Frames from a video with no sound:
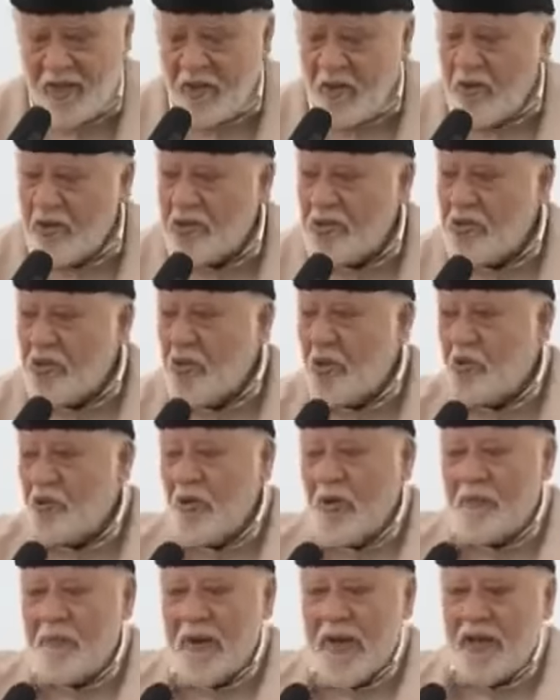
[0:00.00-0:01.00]
Look, you go
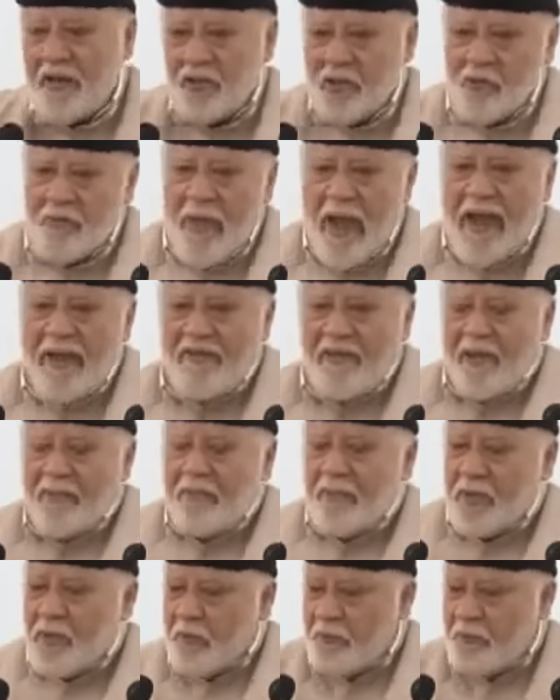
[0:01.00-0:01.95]
to a place, you buy some,